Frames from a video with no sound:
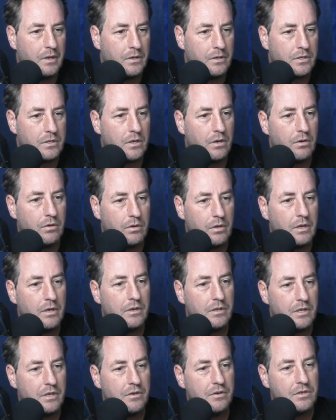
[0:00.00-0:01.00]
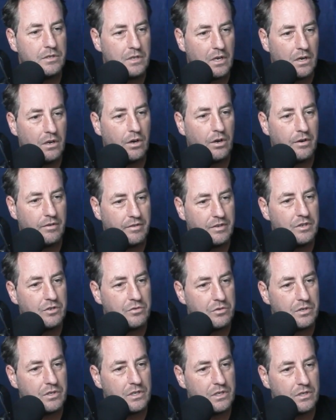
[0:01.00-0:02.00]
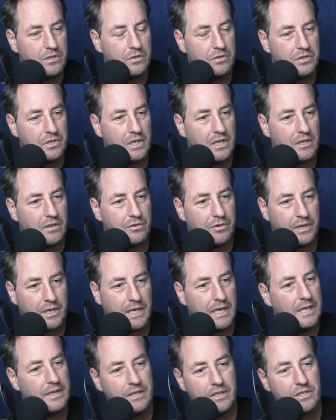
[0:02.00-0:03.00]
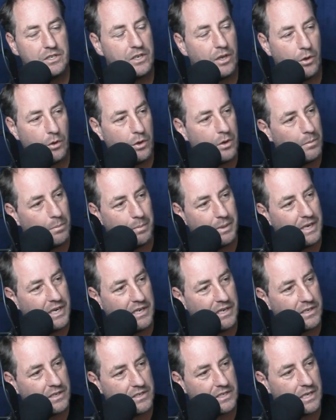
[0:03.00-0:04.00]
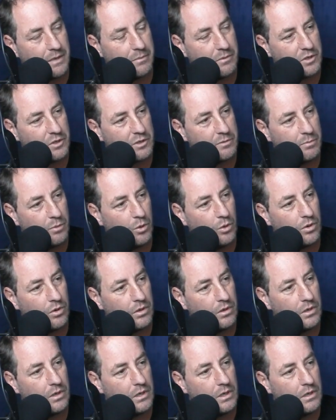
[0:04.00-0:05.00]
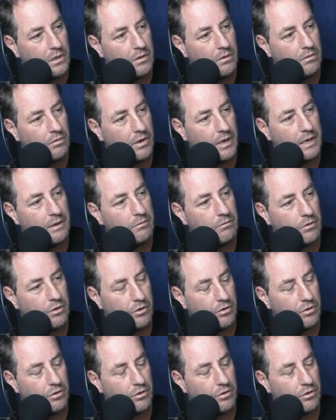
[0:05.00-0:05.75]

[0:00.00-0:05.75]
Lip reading: So there is a lot of interest in New Zealand cricket, and there's no competing summer sport, right?